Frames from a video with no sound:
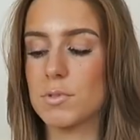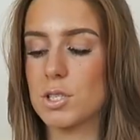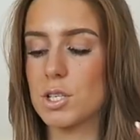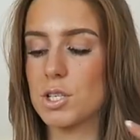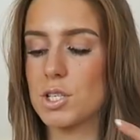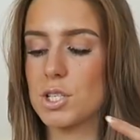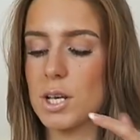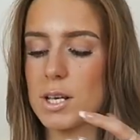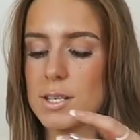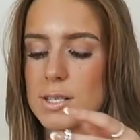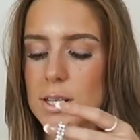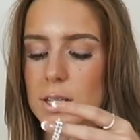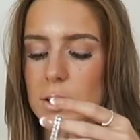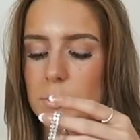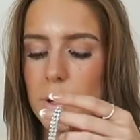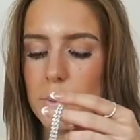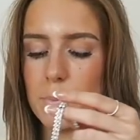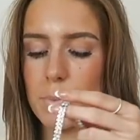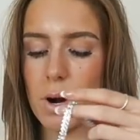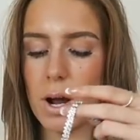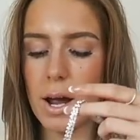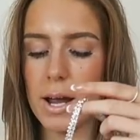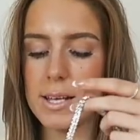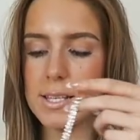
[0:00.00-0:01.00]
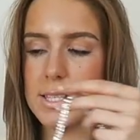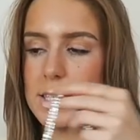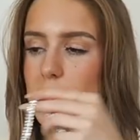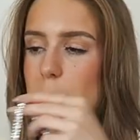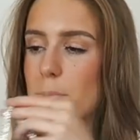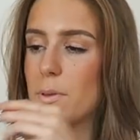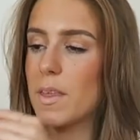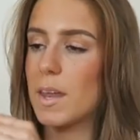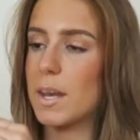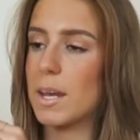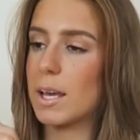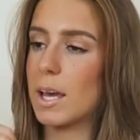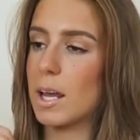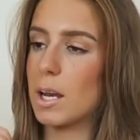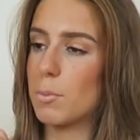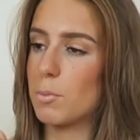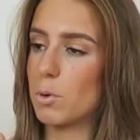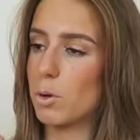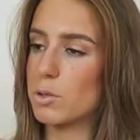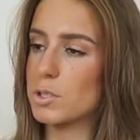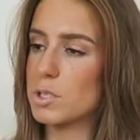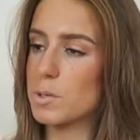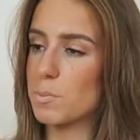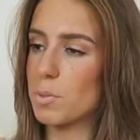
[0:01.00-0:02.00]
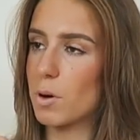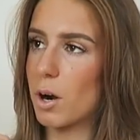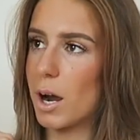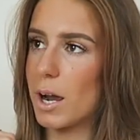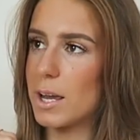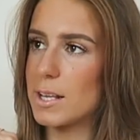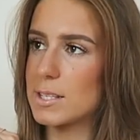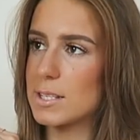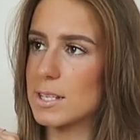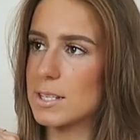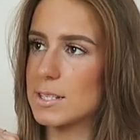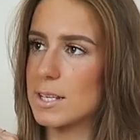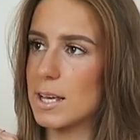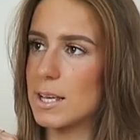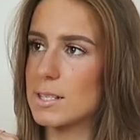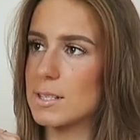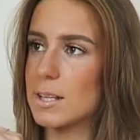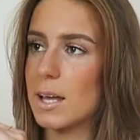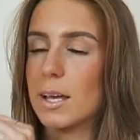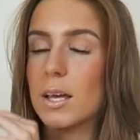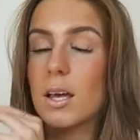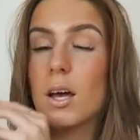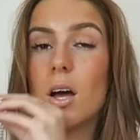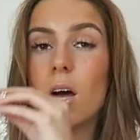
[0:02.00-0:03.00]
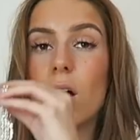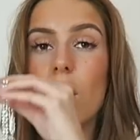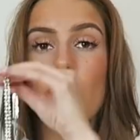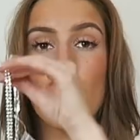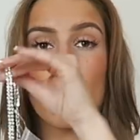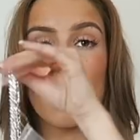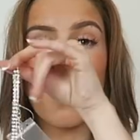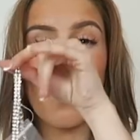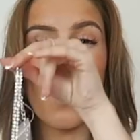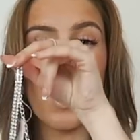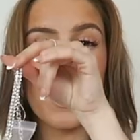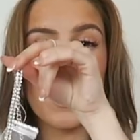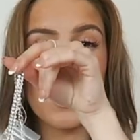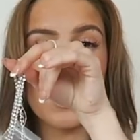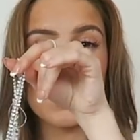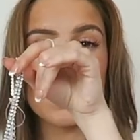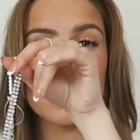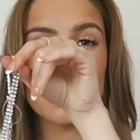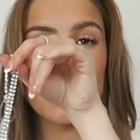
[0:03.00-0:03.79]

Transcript: so she is a little bit pricey but then again I'm not surprised because it is like quite nice